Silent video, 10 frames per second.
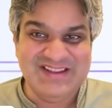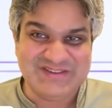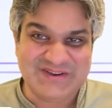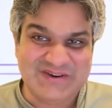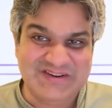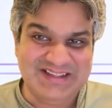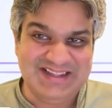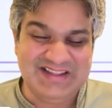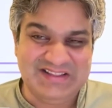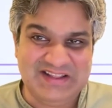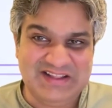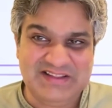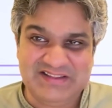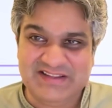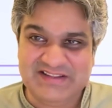So
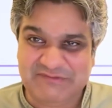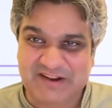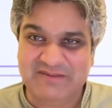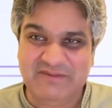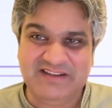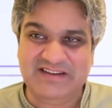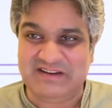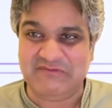there's a fundamental